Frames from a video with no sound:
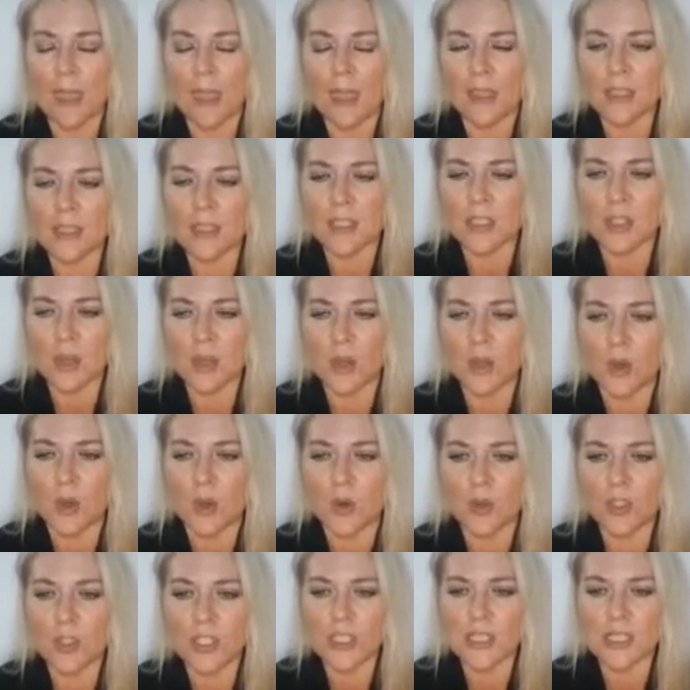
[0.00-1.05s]

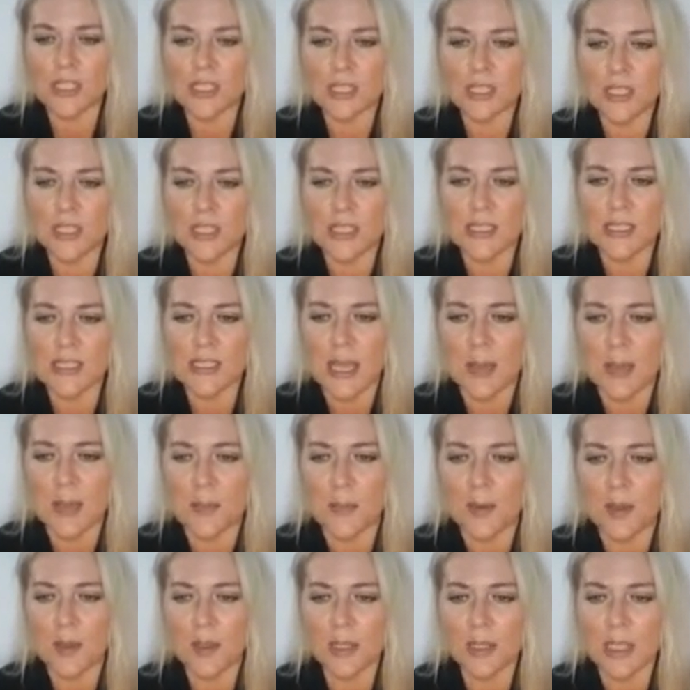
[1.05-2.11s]
So just as an
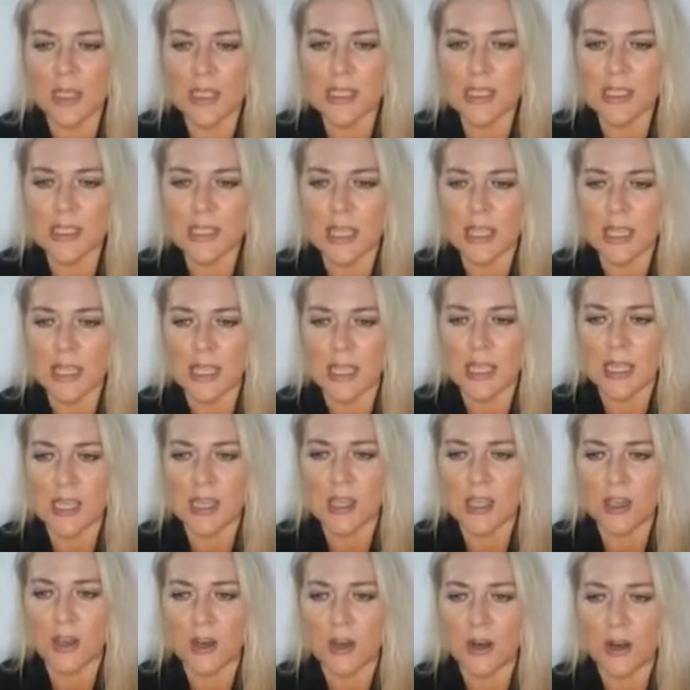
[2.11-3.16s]
example, let's say
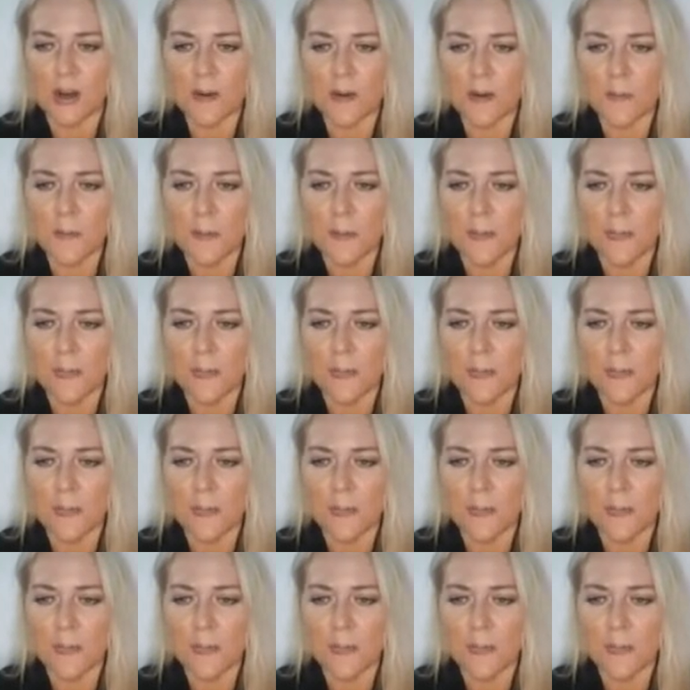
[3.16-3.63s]
here,